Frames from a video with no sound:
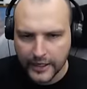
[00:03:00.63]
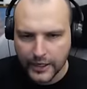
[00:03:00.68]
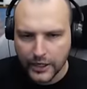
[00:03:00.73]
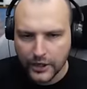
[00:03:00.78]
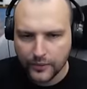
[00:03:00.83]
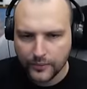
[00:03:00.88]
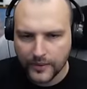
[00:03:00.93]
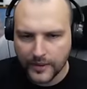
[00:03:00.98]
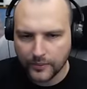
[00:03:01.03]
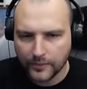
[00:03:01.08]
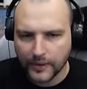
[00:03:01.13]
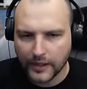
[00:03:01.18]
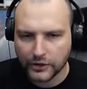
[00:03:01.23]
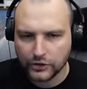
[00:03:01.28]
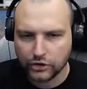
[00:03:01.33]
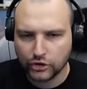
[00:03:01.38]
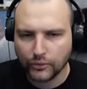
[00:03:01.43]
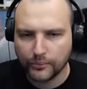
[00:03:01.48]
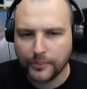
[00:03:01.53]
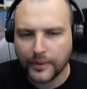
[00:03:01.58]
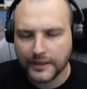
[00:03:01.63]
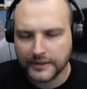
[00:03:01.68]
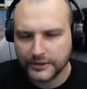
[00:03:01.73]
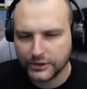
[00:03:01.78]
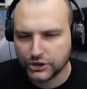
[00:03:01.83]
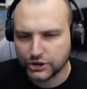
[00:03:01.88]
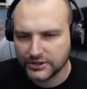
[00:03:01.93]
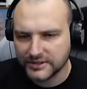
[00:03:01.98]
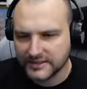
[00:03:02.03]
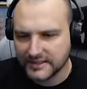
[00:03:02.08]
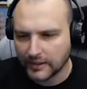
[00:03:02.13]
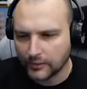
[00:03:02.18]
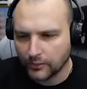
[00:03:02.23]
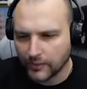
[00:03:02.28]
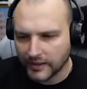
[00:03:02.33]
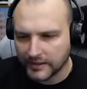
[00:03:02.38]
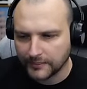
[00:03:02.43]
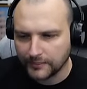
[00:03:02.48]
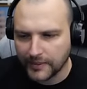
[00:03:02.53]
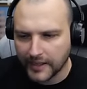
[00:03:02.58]
we want to punish
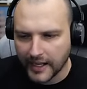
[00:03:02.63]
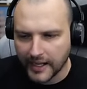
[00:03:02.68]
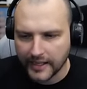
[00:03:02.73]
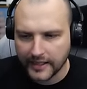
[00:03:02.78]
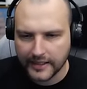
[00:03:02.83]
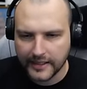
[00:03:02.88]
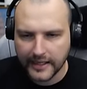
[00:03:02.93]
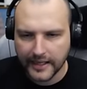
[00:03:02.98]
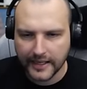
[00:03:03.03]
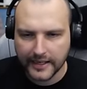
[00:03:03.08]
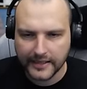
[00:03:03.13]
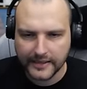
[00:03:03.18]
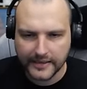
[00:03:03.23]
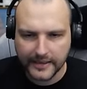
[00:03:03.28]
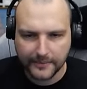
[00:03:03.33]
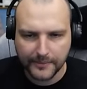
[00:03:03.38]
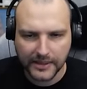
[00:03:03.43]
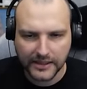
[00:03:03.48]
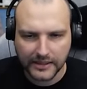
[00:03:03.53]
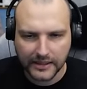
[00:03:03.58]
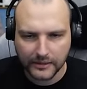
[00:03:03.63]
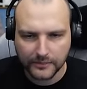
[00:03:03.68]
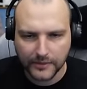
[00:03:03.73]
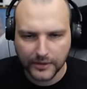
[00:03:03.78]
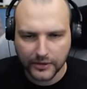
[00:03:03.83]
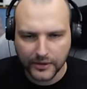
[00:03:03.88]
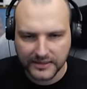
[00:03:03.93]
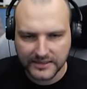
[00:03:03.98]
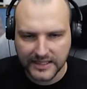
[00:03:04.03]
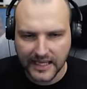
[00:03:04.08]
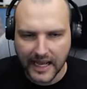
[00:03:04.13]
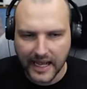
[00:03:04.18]
someone playing here in the middle because